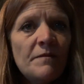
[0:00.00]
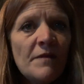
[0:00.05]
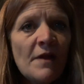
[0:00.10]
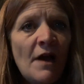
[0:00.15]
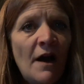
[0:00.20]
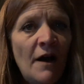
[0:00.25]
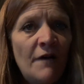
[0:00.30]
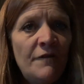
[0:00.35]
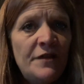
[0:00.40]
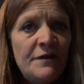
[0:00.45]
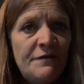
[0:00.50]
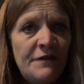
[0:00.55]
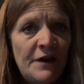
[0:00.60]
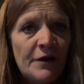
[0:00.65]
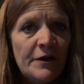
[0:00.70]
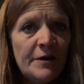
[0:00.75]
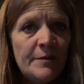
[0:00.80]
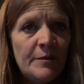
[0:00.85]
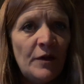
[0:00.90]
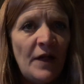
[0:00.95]
of the
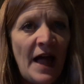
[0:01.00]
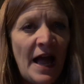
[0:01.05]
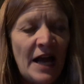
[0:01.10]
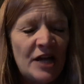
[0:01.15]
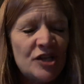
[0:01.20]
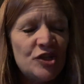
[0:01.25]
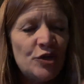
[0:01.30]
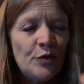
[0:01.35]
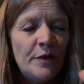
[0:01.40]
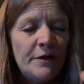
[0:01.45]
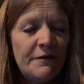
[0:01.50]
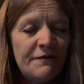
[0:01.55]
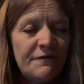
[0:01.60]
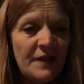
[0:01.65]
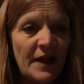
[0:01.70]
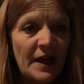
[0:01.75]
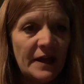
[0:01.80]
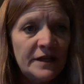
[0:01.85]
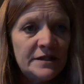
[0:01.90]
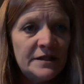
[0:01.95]
variable actually
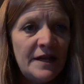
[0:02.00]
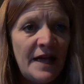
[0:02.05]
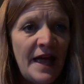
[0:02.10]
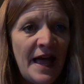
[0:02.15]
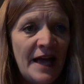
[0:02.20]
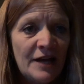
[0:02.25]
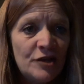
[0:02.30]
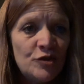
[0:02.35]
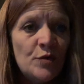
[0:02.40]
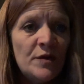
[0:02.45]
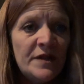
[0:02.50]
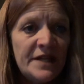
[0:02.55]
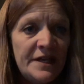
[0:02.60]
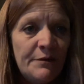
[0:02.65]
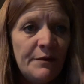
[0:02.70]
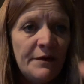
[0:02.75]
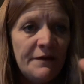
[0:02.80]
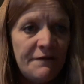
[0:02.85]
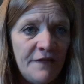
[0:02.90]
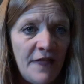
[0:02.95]

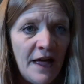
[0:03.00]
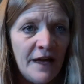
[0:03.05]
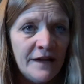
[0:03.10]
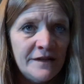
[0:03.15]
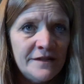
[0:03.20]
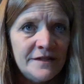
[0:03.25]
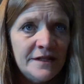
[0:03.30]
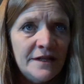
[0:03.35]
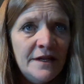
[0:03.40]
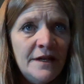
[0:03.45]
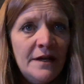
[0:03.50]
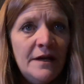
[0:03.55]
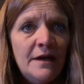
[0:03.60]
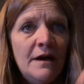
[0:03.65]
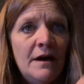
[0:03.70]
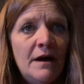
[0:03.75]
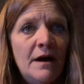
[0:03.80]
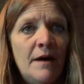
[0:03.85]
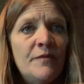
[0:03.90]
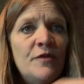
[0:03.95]
reflect
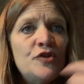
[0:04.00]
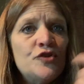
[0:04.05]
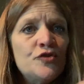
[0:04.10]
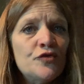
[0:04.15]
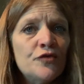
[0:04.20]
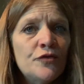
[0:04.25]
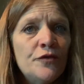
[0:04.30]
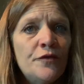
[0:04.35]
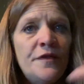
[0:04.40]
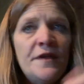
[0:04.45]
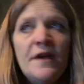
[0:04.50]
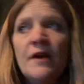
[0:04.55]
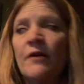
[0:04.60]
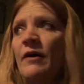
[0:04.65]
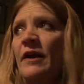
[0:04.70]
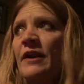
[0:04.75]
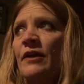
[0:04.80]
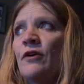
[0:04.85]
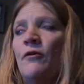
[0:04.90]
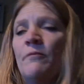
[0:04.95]
the true
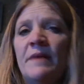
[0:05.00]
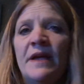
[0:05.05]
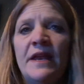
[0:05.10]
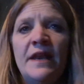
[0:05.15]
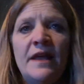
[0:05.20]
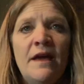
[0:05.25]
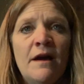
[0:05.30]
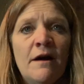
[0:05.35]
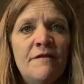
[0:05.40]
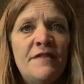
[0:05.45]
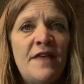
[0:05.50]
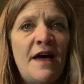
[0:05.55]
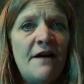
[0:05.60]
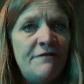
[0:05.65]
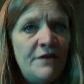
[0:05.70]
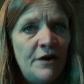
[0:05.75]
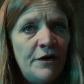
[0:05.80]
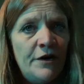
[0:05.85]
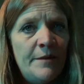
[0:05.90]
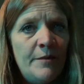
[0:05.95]
theoretical meaning of that
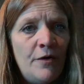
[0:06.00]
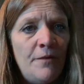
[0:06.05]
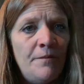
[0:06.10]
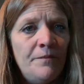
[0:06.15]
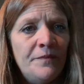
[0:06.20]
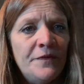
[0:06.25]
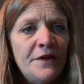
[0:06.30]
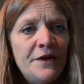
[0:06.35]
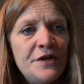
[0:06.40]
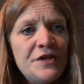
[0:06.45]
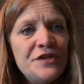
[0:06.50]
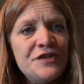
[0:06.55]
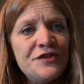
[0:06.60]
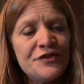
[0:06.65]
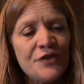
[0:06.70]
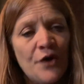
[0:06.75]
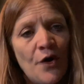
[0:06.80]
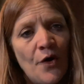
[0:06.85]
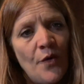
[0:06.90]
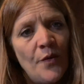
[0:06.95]
variable?
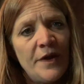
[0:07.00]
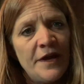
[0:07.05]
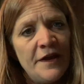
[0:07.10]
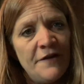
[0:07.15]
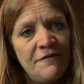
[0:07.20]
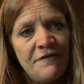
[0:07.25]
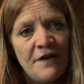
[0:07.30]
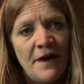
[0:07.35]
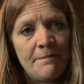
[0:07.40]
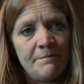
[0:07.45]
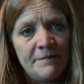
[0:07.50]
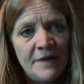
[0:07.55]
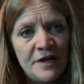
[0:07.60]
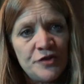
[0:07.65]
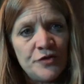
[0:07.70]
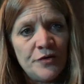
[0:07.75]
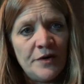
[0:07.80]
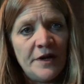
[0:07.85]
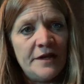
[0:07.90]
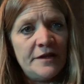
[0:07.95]
So if I'm
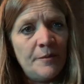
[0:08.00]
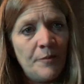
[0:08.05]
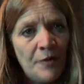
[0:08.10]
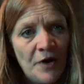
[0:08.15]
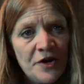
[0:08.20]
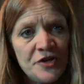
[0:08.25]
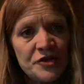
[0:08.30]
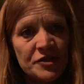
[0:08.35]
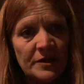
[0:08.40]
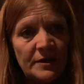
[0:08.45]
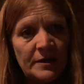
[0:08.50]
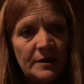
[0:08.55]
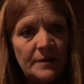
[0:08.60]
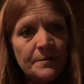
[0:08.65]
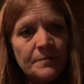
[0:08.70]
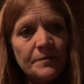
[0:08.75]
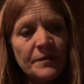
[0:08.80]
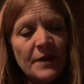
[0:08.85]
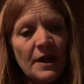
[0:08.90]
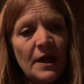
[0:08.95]
measuring depression
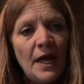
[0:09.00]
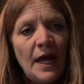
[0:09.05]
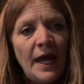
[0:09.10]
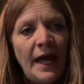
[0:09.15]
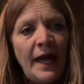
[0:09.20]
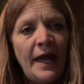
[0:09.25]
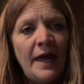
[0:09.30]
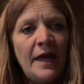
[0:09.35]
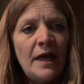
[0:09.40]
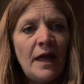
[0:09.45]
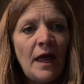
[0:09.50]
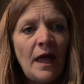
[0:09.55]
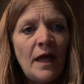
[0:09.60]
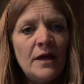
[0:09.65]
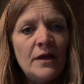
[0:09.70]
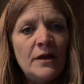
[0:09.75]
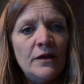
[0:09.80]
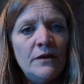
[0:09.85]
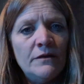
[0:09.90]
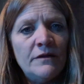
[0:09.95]

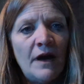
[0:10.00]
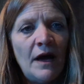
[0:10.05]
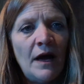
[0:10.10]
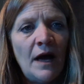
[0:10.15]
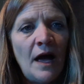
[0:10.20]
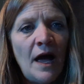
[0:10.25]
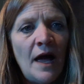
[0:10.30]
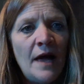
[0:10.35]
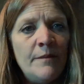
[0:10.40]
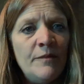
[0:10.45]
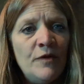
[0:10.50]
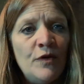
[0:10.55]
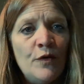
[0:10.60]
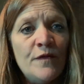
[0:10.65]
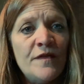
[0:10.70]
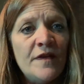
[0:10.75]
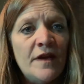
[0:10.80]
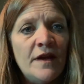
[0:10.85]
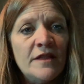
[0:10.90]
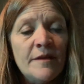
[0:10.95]
and I'm
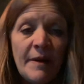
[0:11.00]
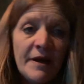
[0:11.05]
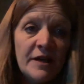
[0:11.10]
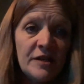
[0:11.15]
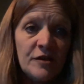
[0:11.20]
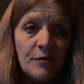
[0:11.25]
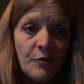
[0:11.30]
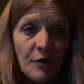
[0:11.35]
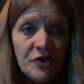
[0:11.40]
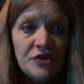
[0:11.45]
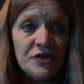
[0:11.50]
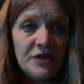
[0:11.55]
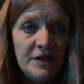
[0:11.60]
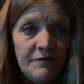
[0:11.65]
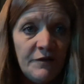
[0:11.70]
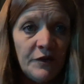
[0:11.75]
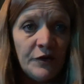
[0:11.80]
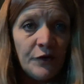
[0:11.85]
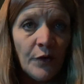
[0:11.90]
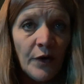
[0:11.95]
using the Beck Depression
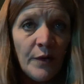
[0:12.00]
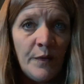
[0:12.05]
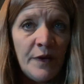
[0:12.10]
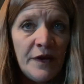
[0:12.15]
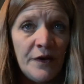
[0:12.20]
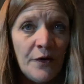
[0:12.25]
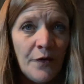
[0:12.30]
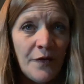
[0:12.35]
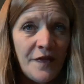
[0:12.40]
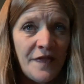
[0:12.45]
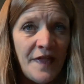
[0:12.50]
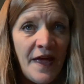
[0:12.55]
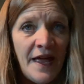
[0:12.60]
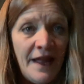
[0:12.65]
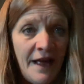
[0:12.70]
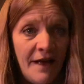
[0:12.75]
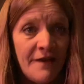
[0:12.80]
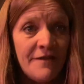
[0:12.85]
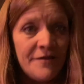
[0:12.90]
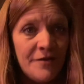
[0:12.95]
Inventory, we know that that
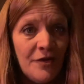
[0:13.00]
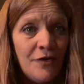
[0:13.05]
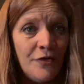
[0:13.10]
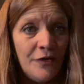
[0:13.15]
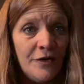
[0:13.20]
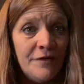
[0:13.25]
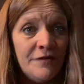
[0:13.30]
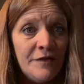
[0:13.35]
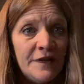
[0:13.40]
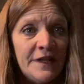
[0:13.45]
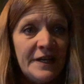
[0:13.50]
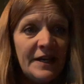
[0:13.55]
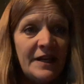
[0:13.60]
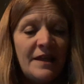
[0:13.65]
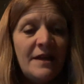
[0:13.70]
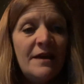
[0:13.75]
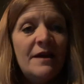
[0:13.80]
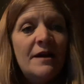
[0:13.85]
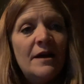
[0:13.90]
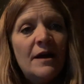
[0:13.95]
has good
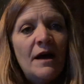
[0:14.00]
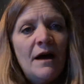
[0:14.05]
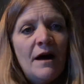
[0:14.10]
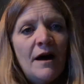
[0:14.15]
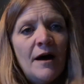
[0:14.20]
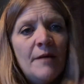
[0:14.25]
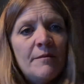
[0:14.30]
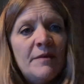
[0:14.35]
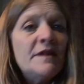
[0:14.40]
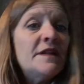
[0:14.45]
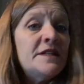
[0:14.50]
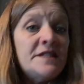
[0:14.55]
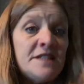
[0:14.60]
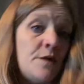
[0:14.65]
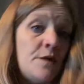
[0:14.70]
validity. But let's say